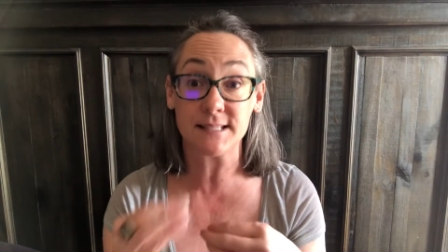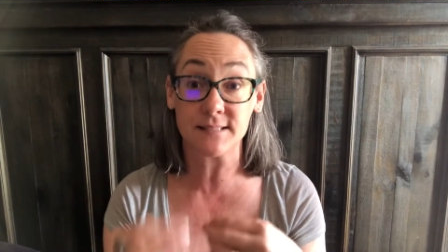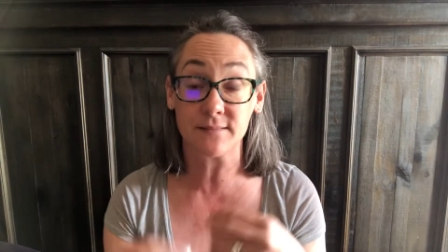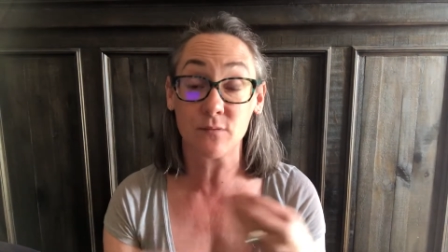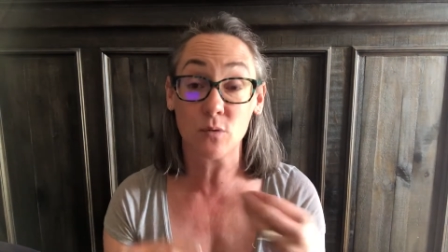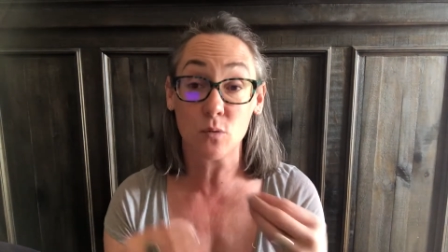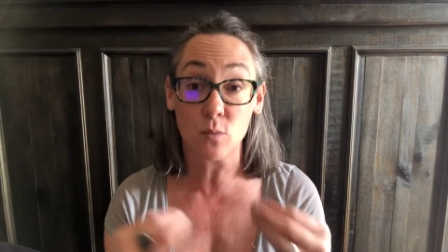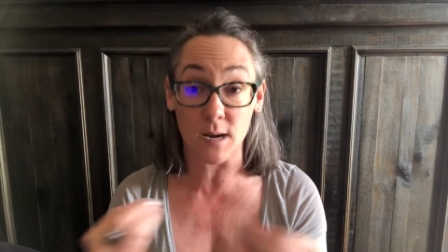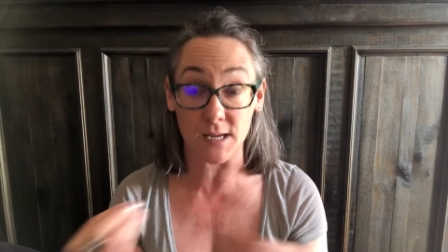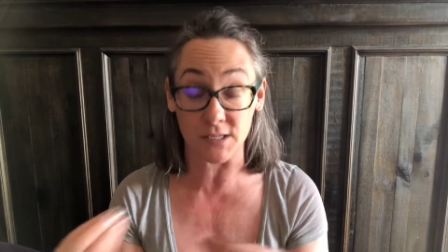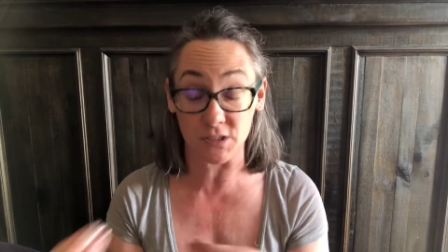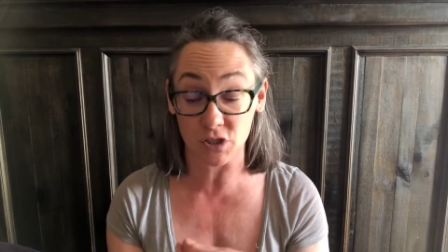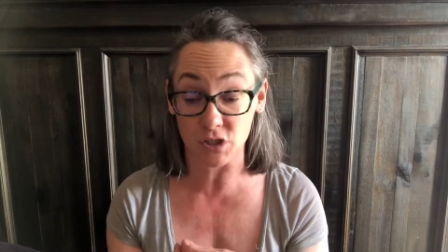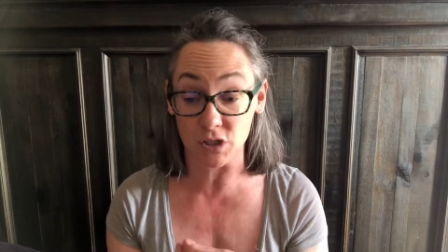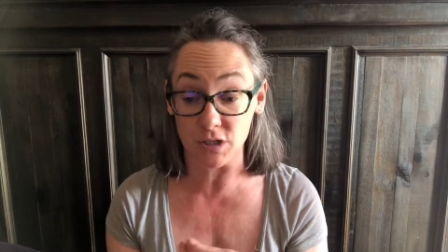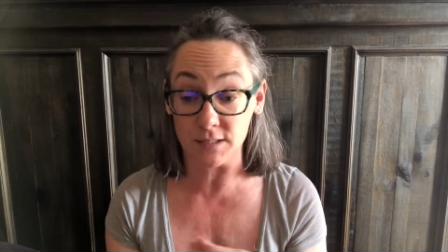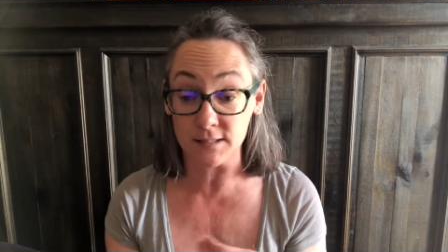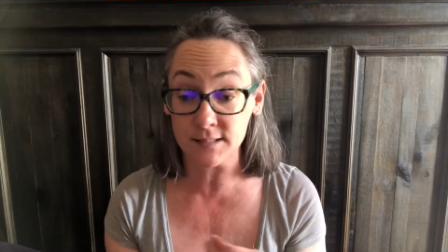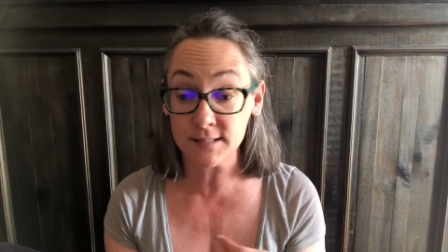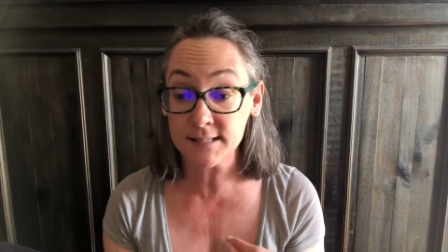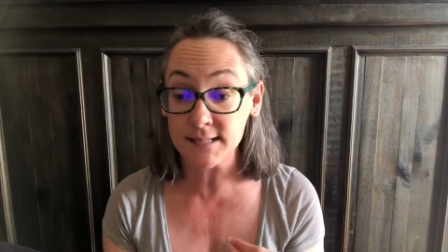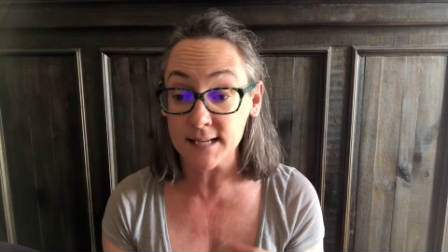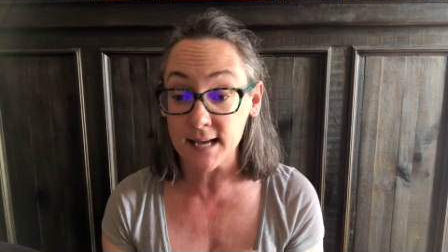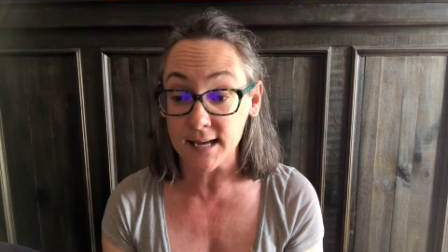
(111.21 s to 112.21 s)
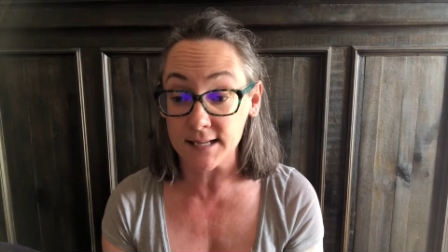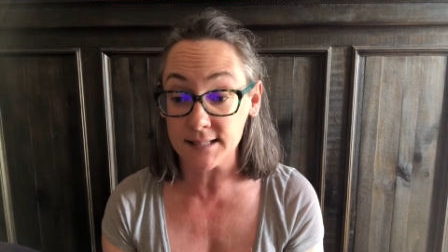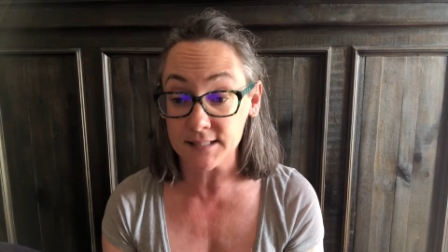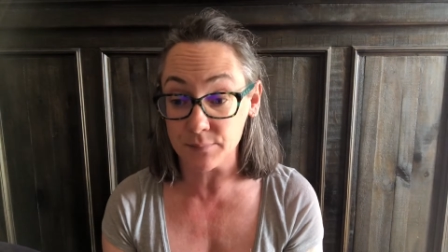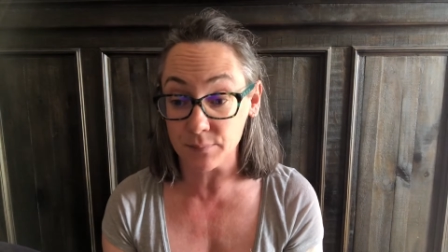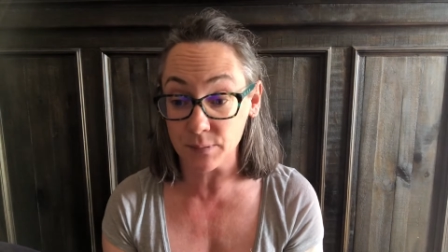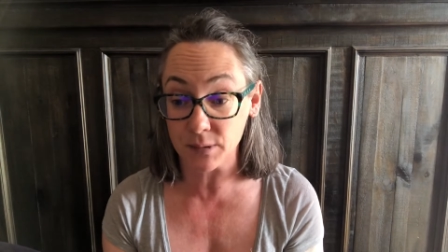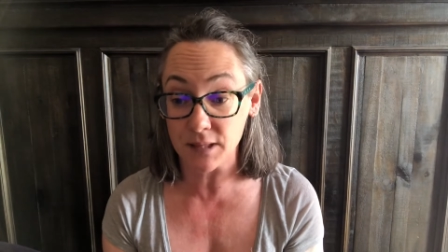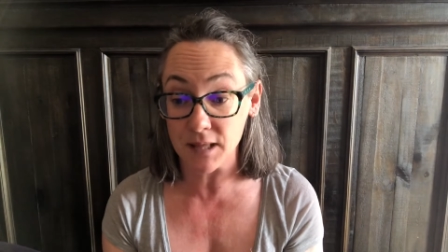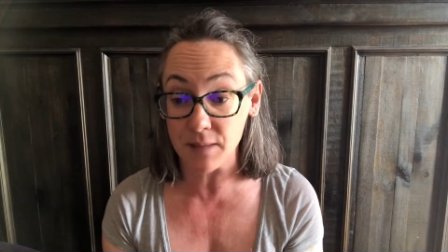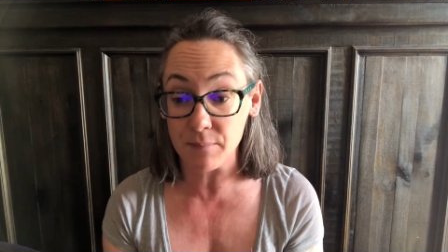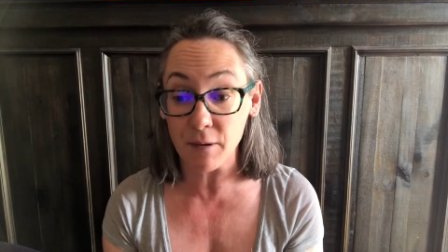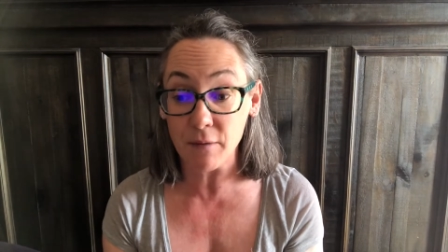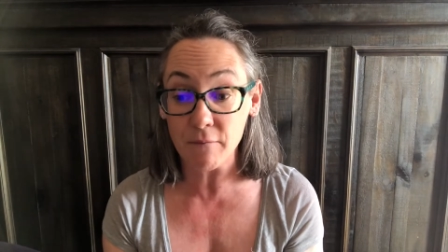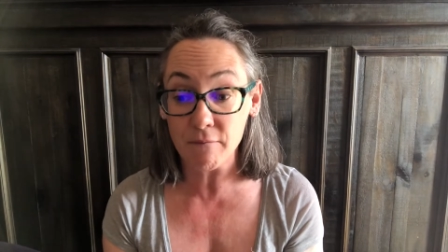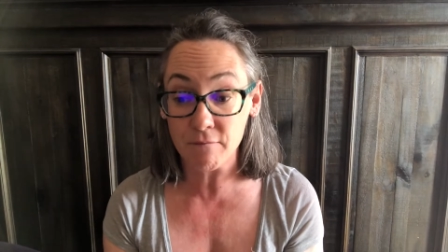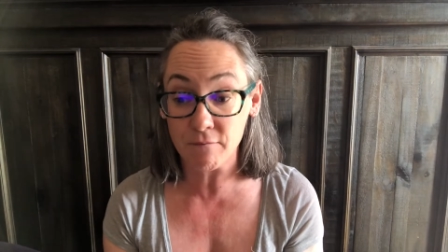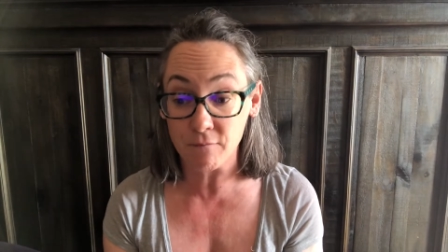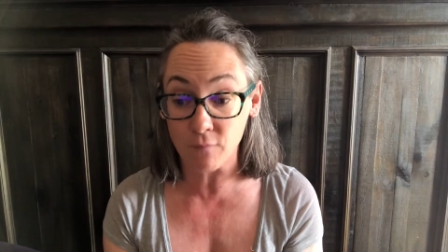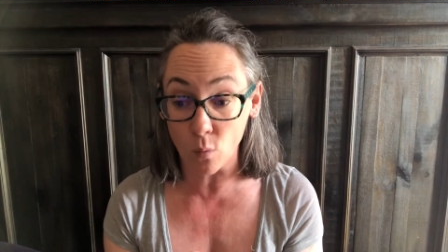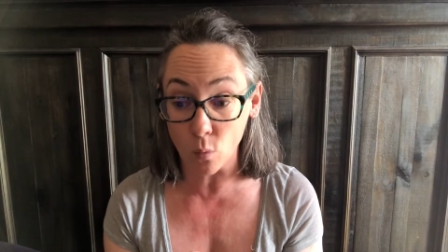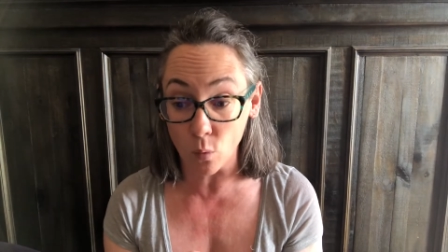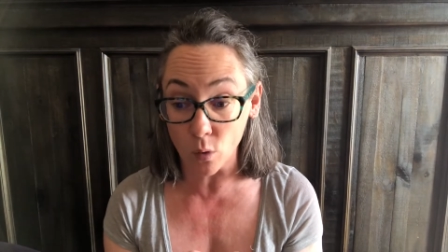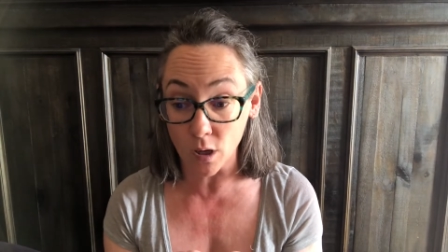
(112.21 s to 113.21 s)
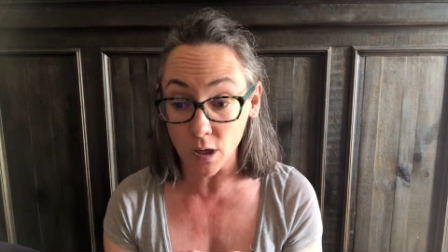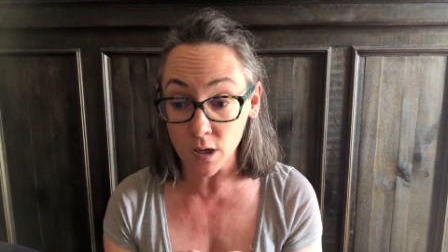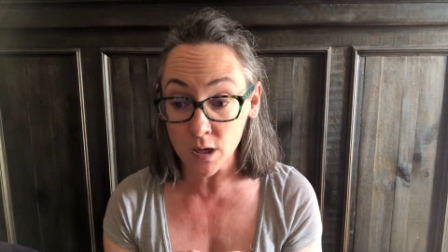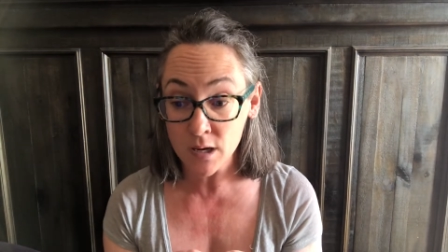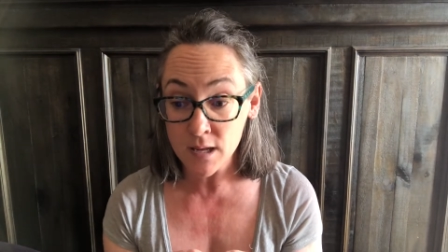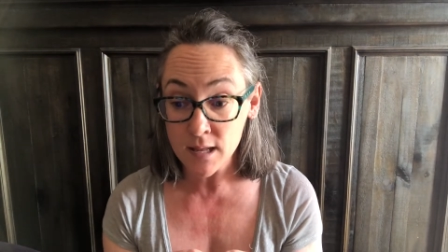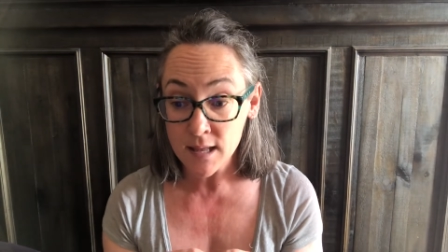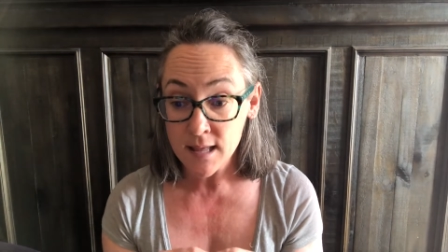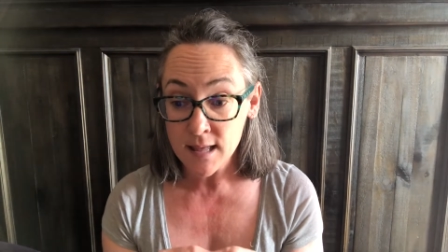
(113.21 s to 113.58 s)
of questions, uh, typically about four,